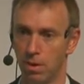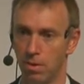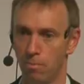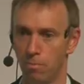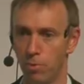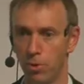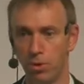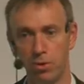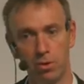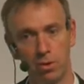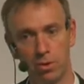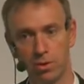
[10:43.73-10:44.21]

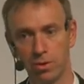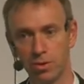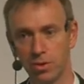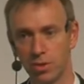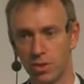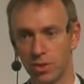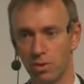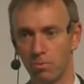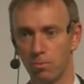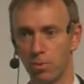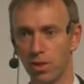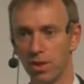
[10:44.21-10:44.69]
But you couldn't
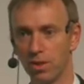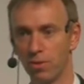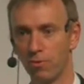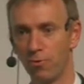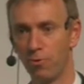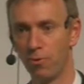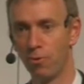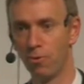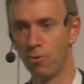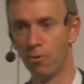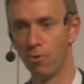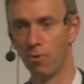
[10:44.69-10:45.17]
submit the
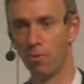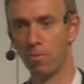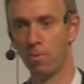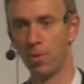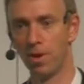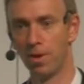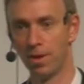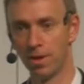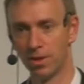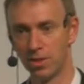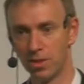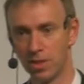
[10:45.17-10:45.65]
form
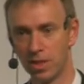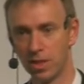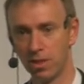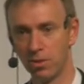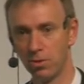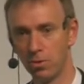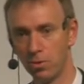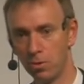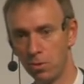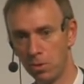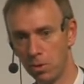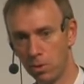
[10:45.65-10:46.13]

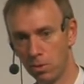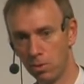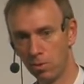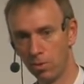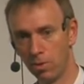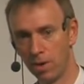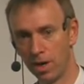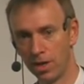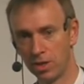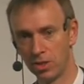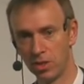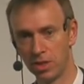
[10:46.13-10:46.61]
until you
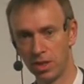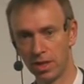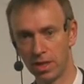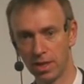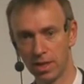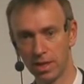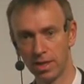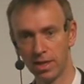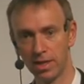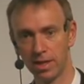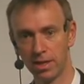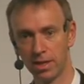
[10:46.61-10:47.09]
were actually
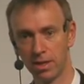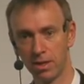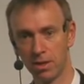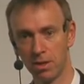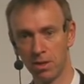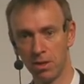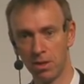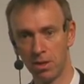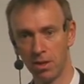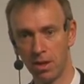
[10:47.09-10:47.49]
clear